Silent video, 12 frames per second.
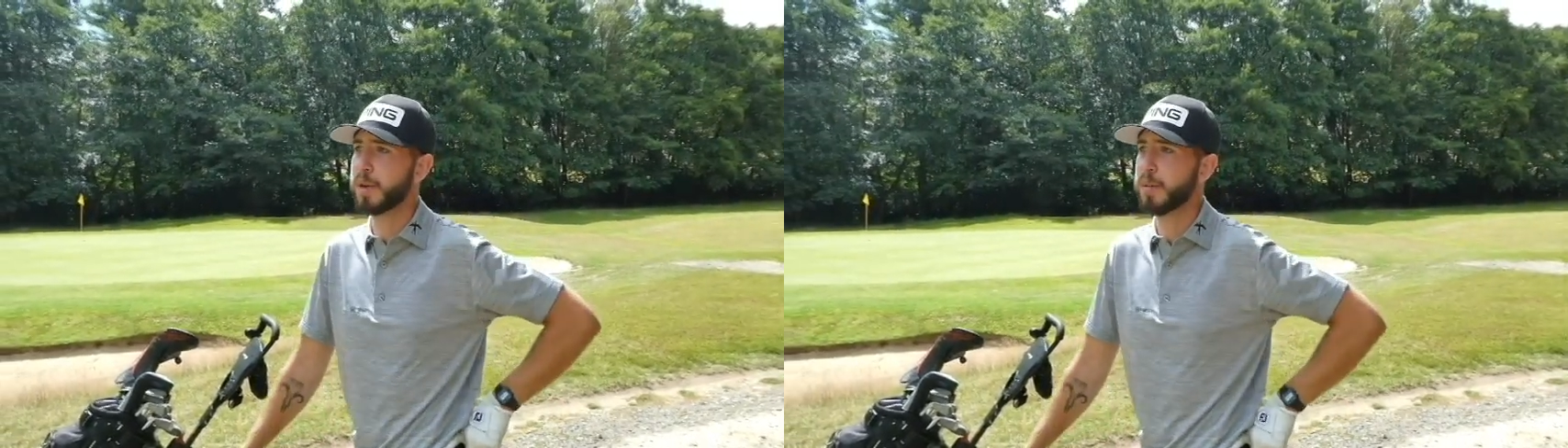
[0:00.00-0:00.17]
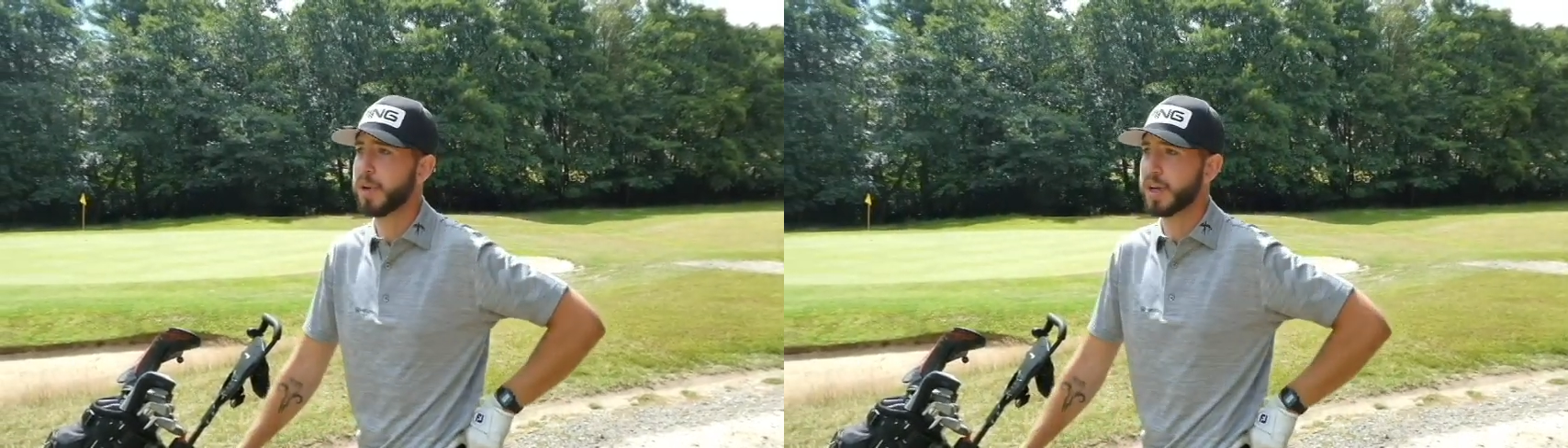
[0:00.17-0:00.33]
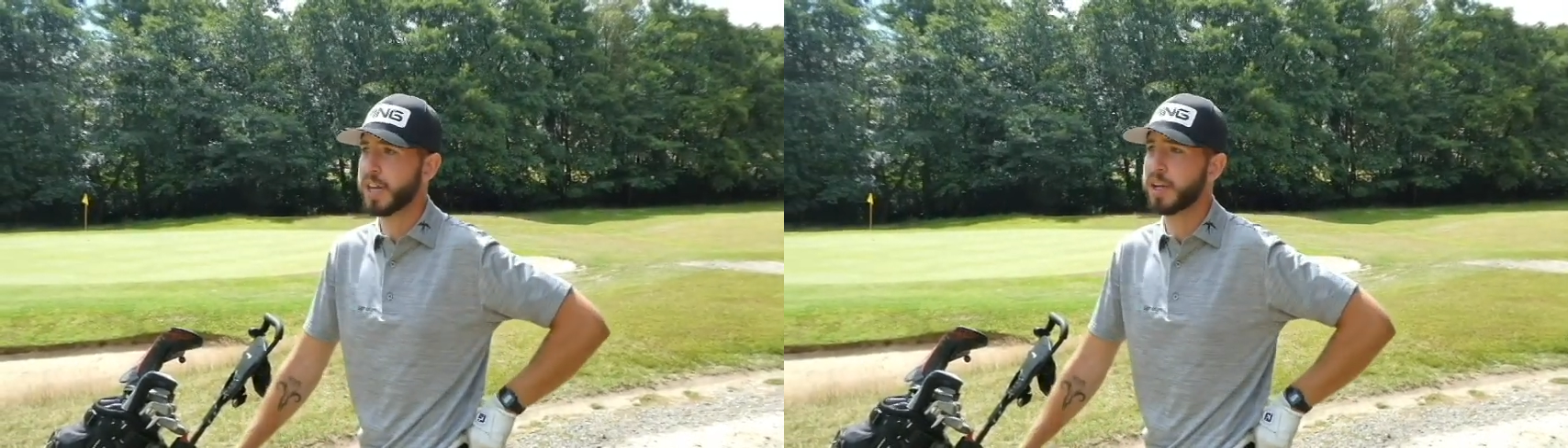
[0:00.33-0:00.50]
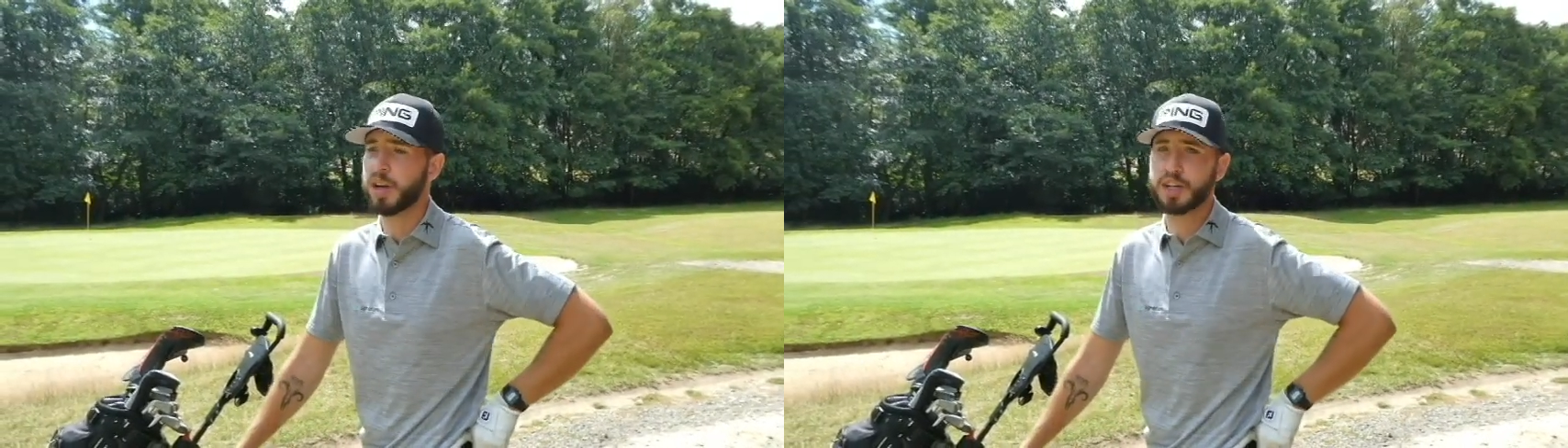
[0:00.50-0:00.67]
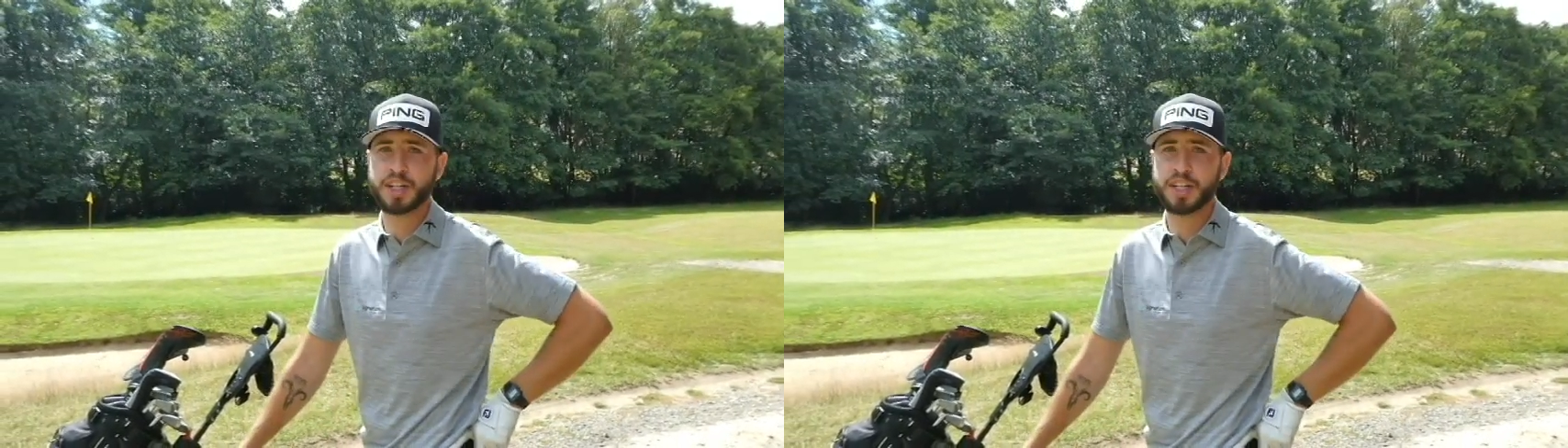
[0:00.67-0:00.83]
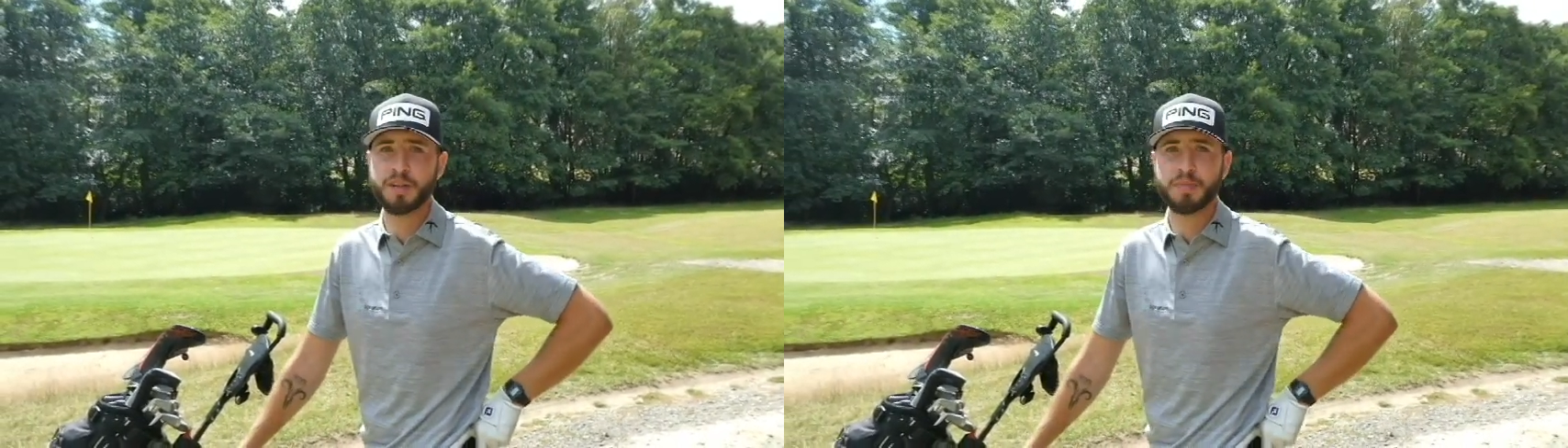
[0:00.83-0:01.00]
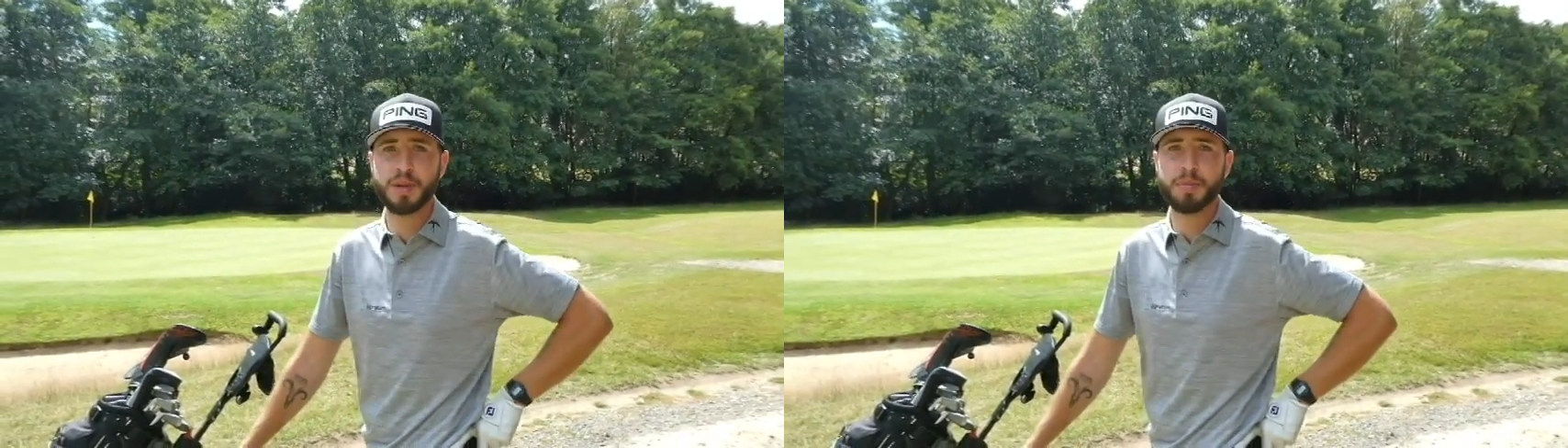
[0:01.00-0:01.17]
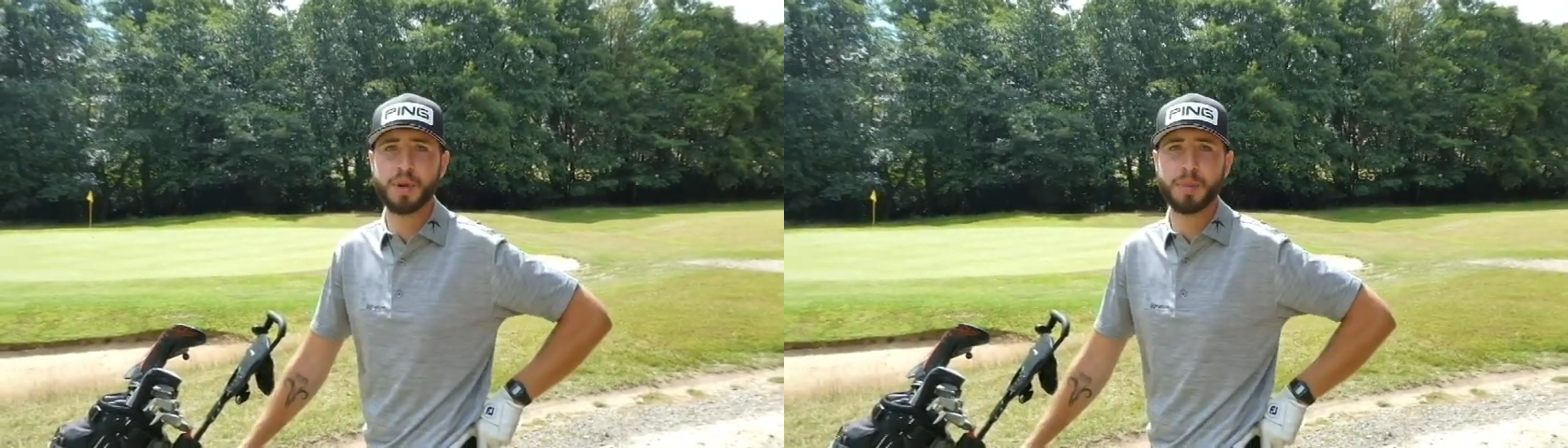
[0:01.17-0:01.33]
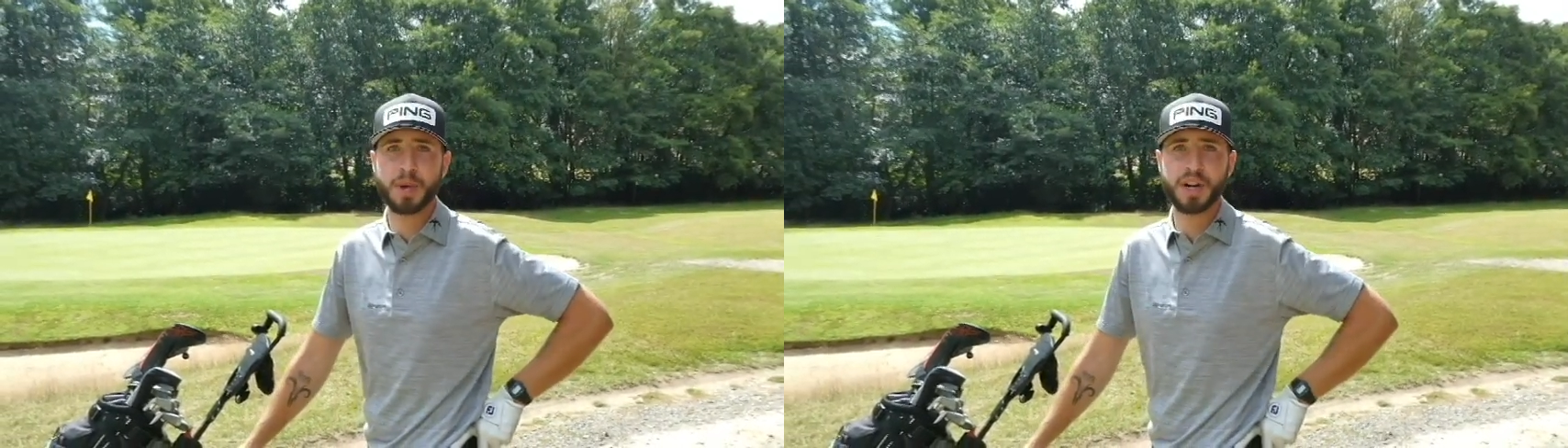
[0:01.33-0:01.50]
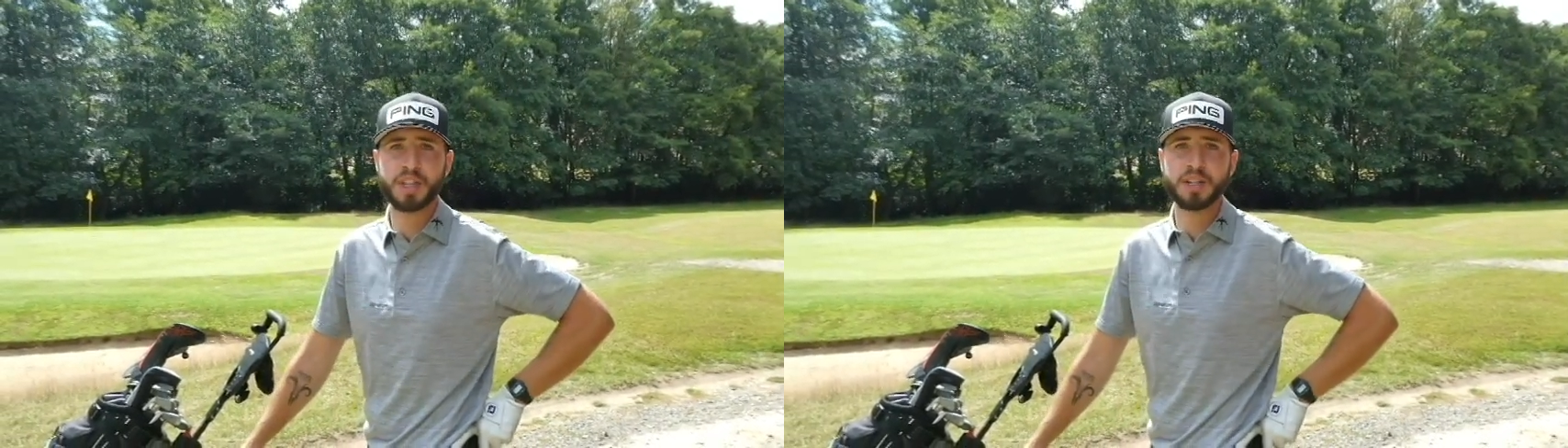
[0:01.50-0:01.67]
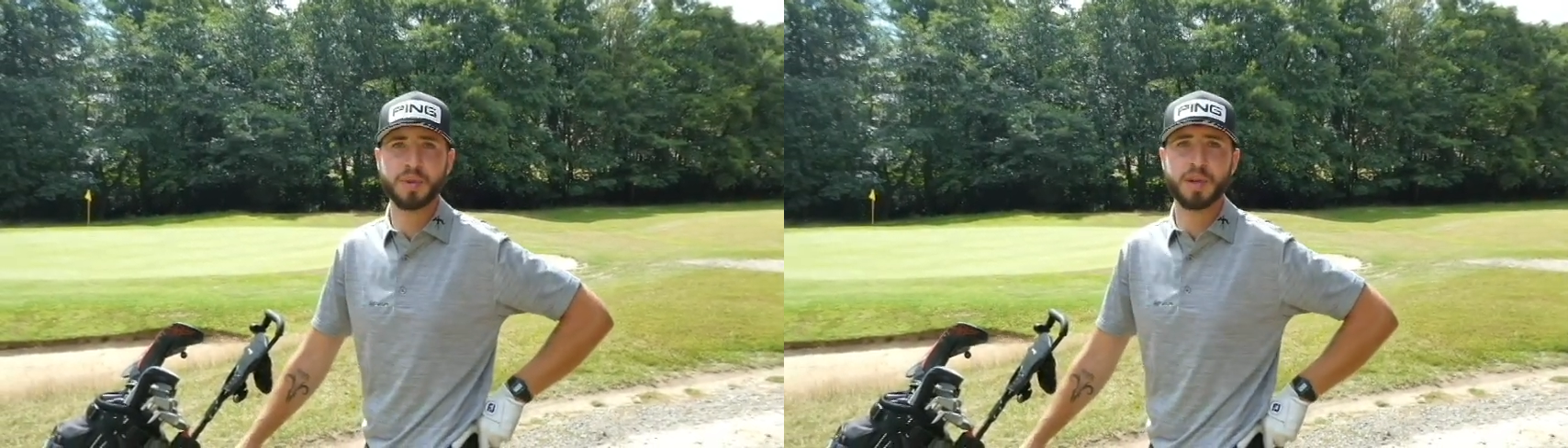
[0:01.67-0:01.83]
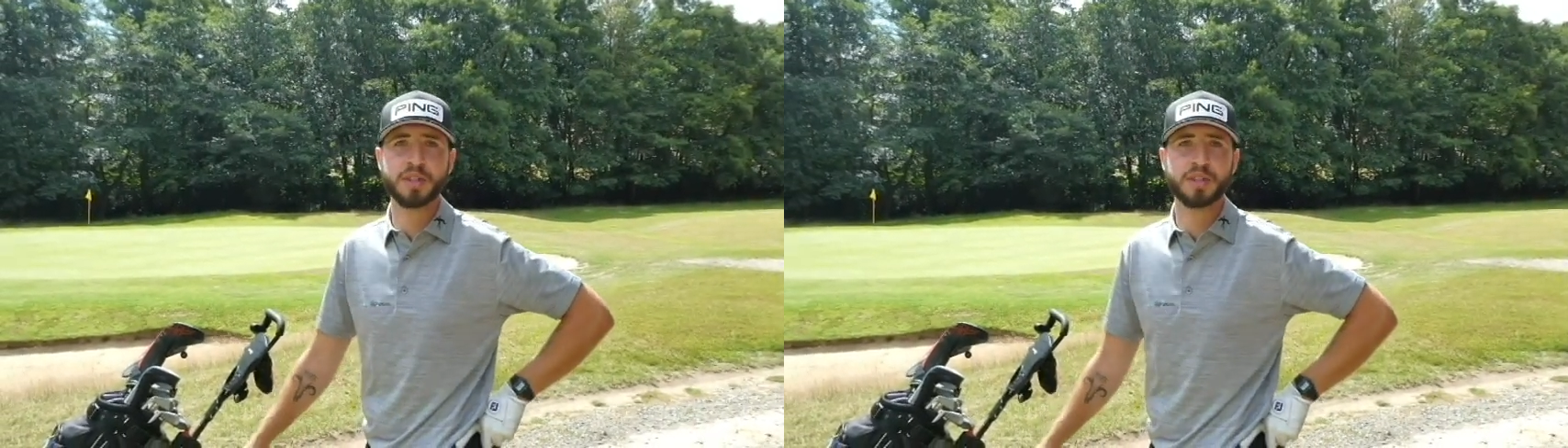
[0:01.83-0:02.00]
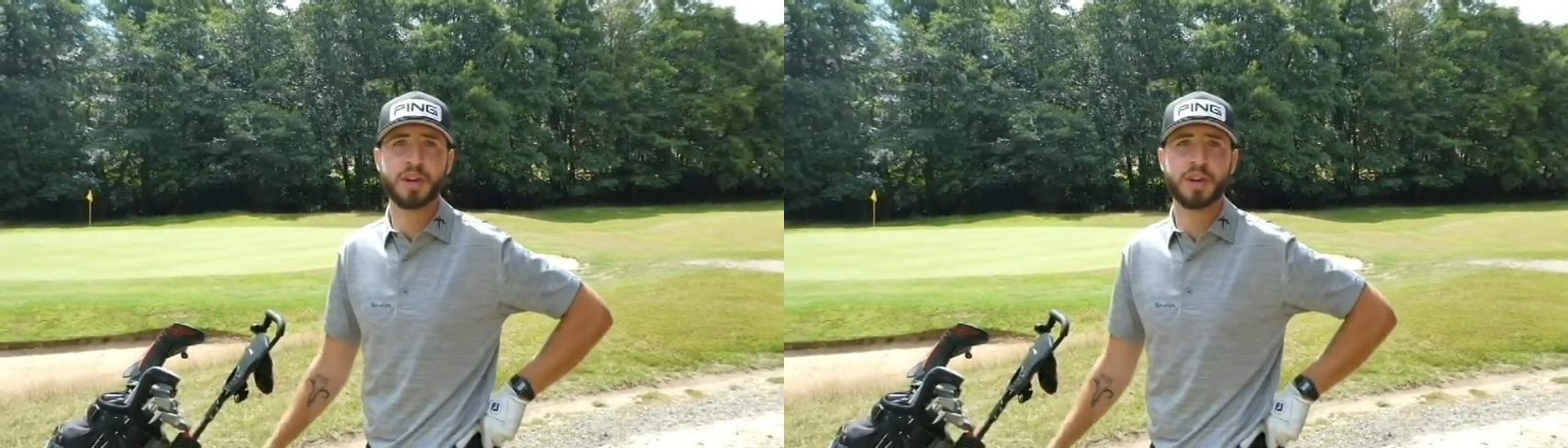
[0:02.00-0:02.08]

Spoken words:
But again, like I said, they're putting money into it,